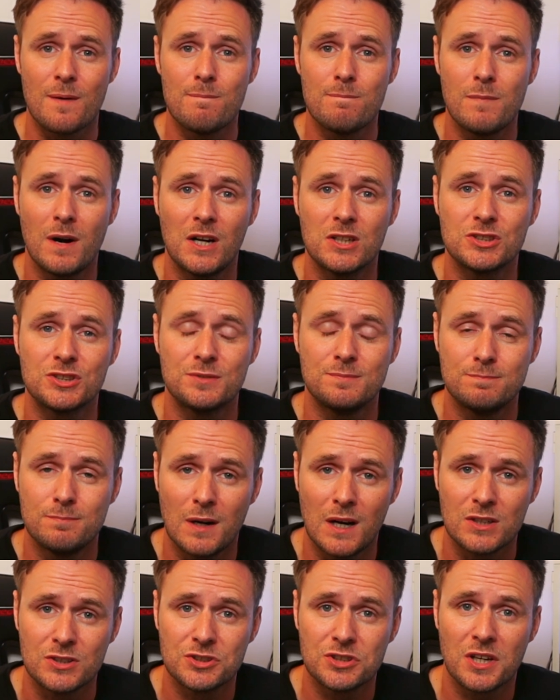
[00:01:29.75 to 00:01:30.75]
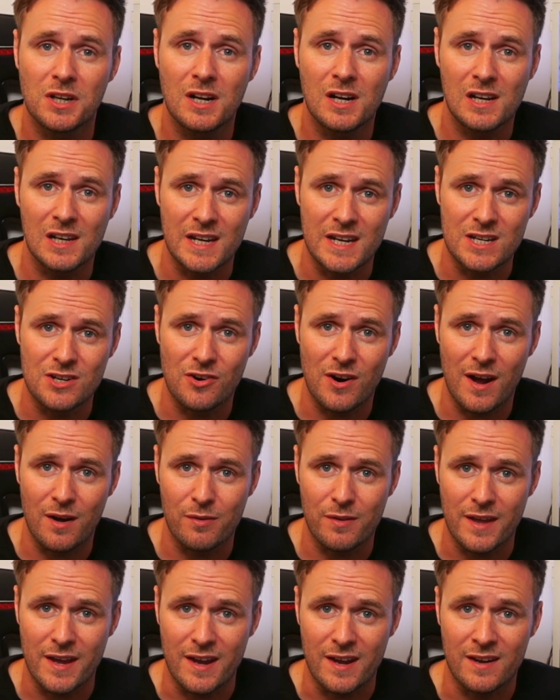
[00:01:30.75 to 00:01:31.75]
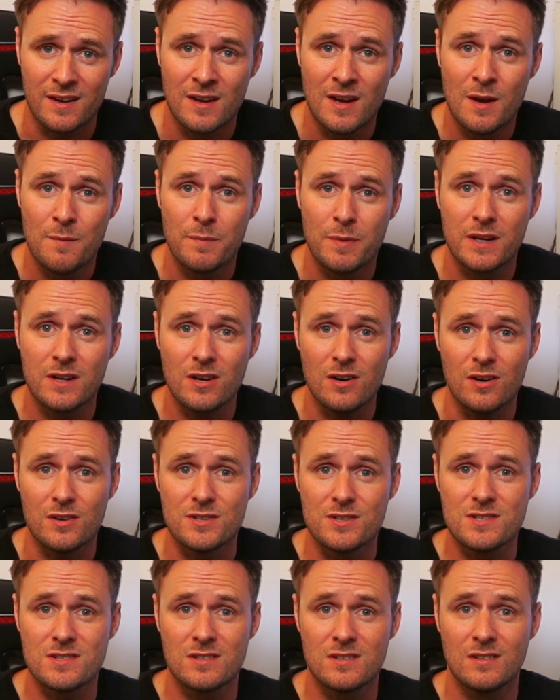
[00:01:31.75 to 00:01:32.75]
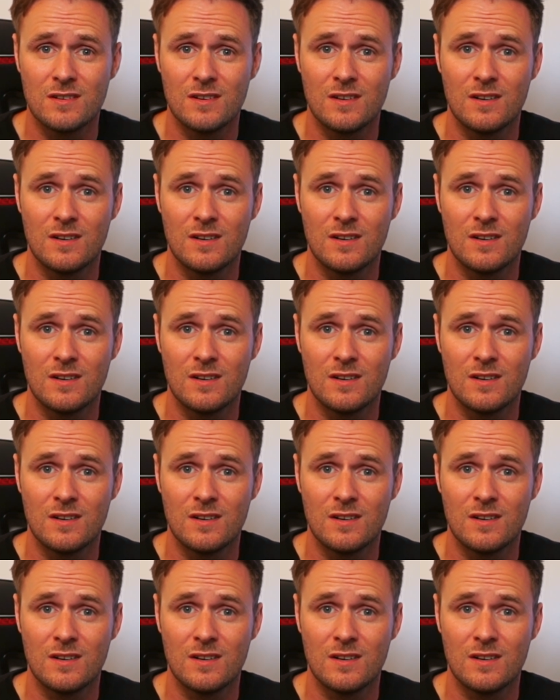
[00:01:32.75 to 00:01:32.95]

much cleaner out there because